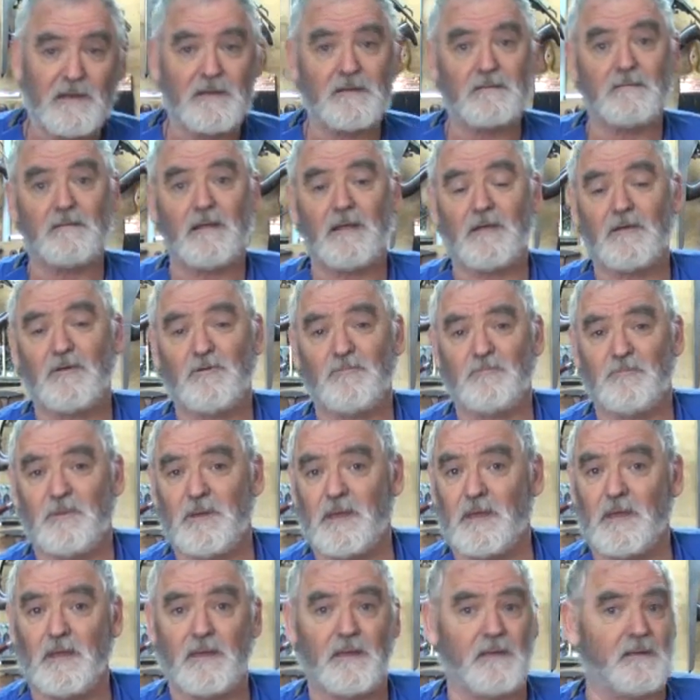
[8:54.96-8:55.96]
it, it could
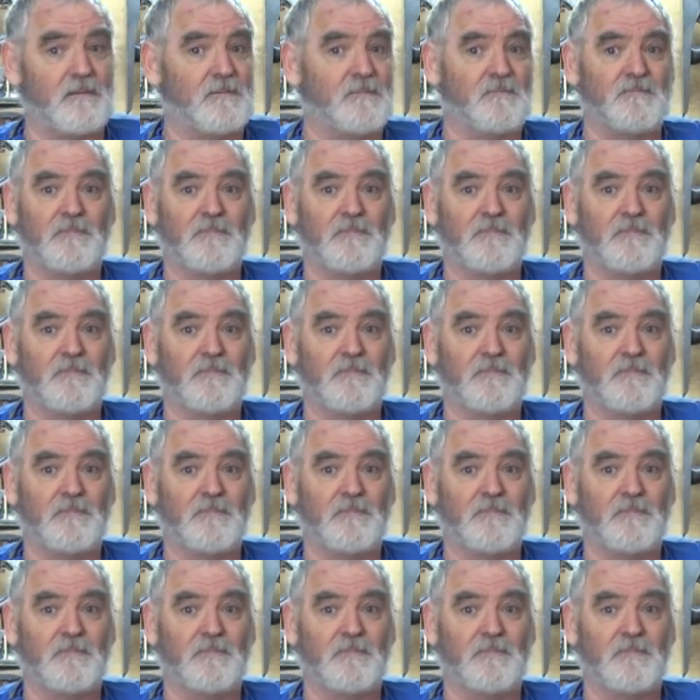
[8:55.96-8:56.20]
be